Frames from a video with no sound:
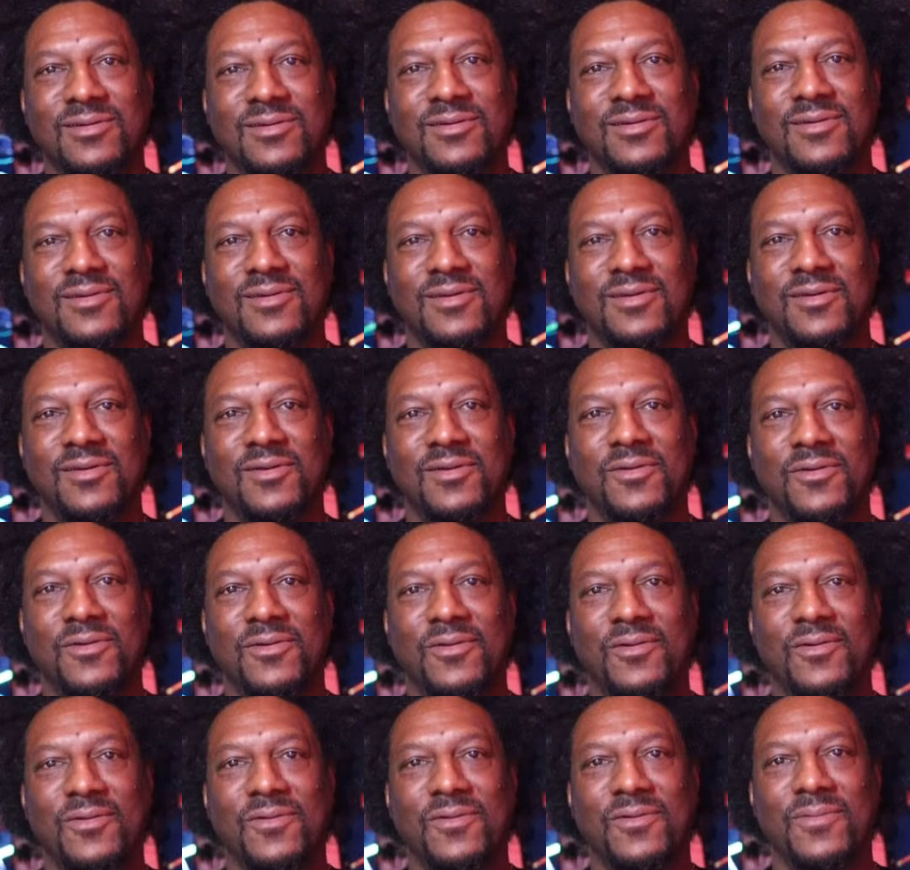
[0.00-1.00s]
And
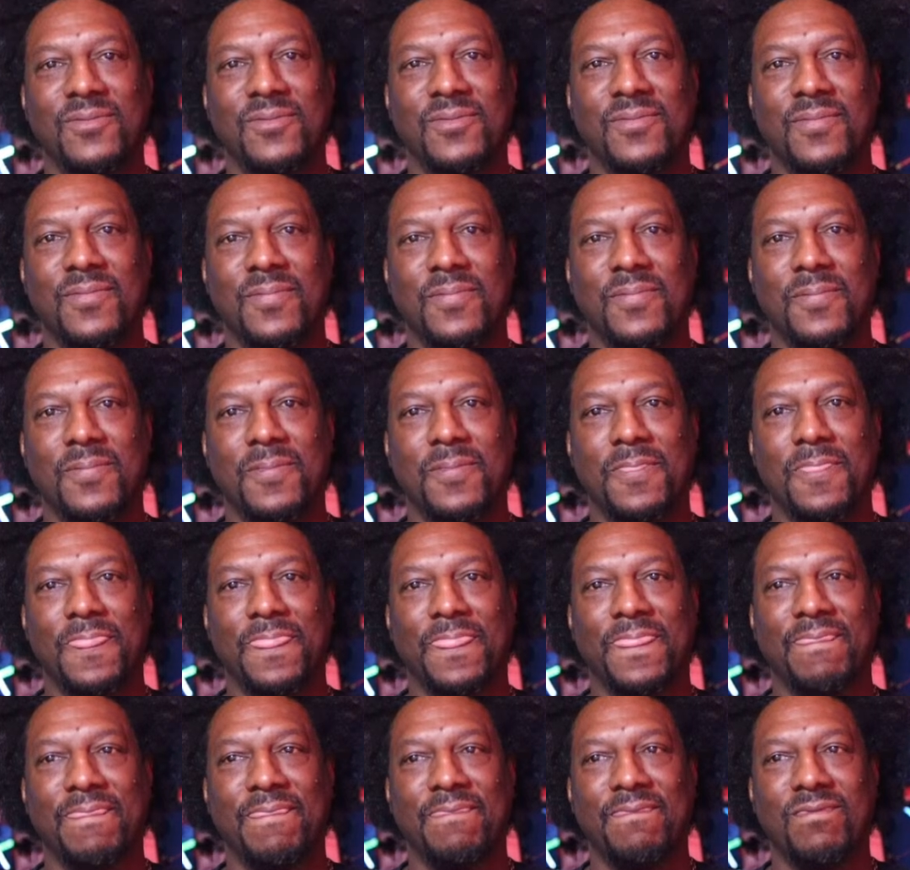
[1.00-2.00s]
so yes, they're gonna be
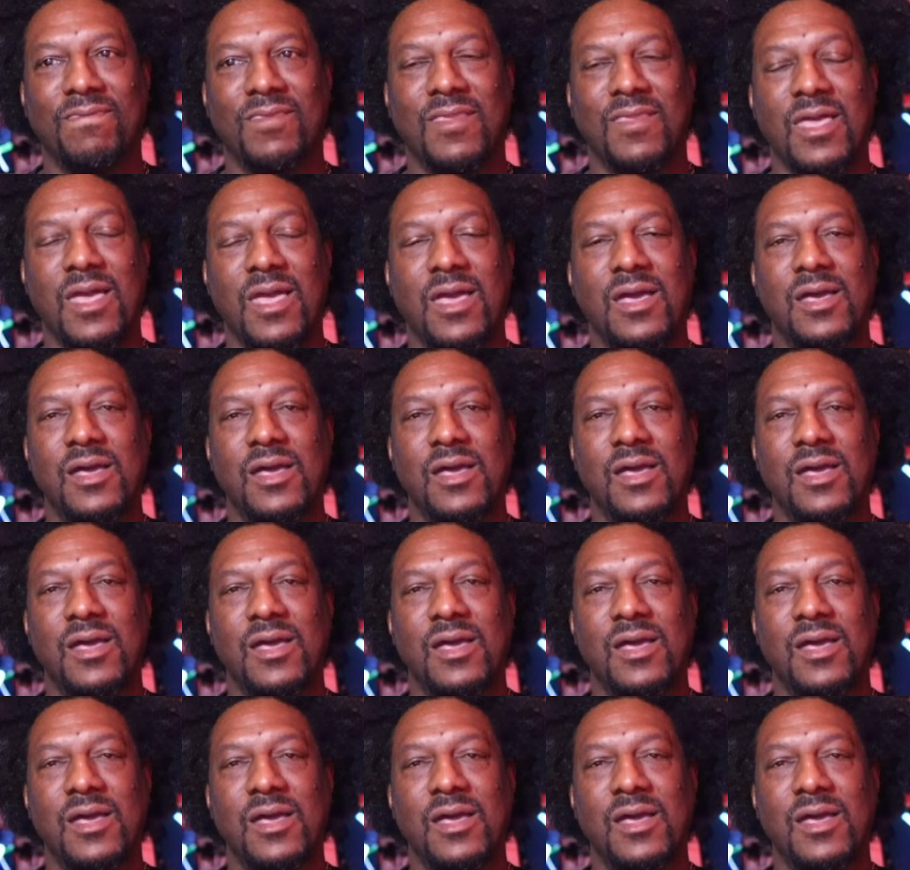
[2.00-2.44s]
seeing me